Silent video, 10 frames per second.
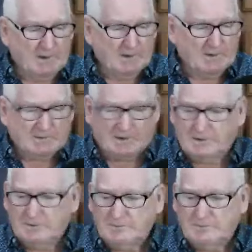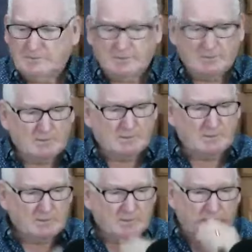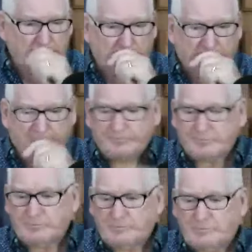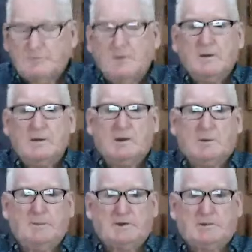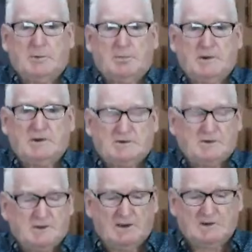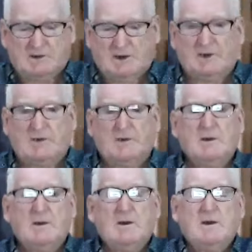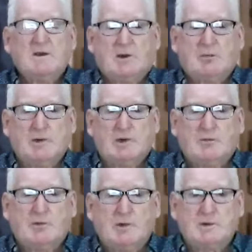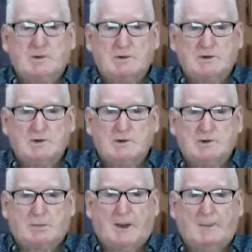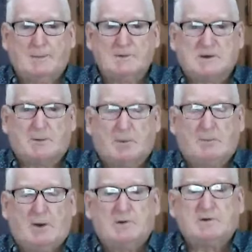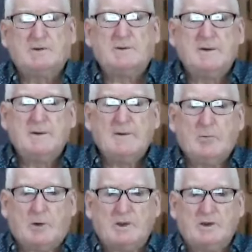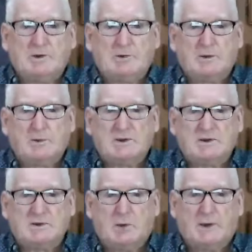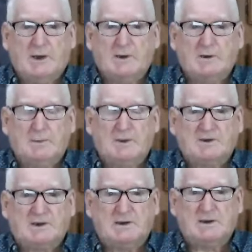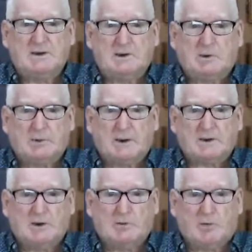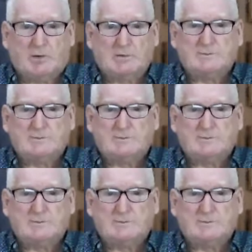So, the Commissioner of Police has done several interviews with the newspapers to promote what they're doing, which is 100% incorrect and wrong.